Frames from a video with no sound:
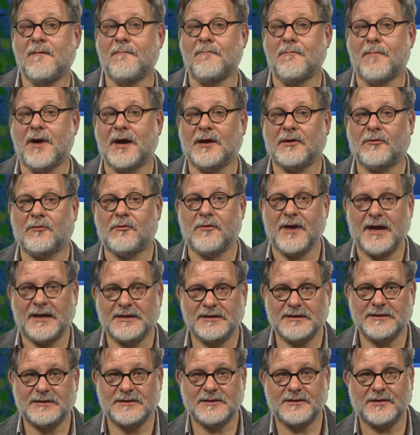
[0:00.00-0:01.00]

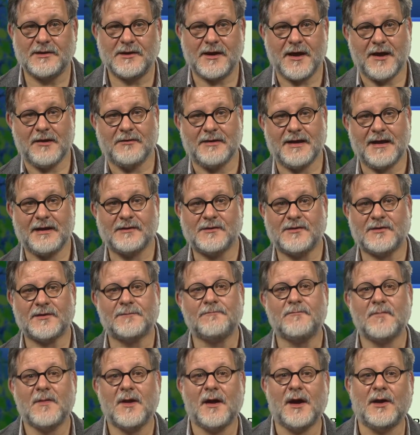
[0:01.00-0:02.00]
migrated to the gonads
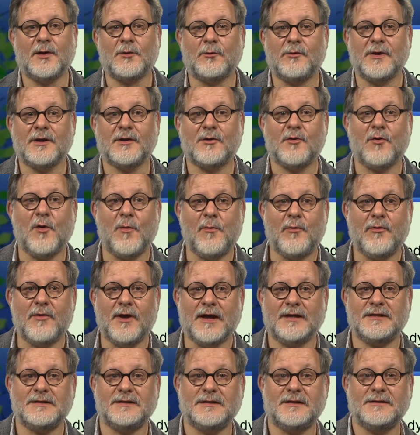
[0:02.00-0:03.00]
and were
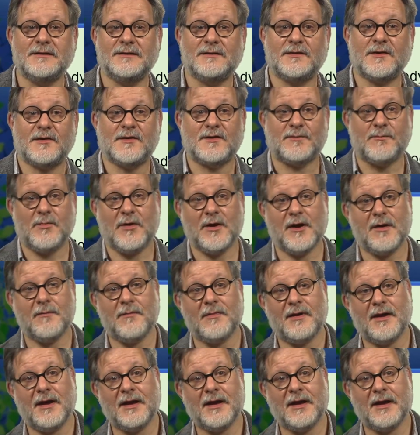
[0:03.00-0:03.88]
incorporated into the sperm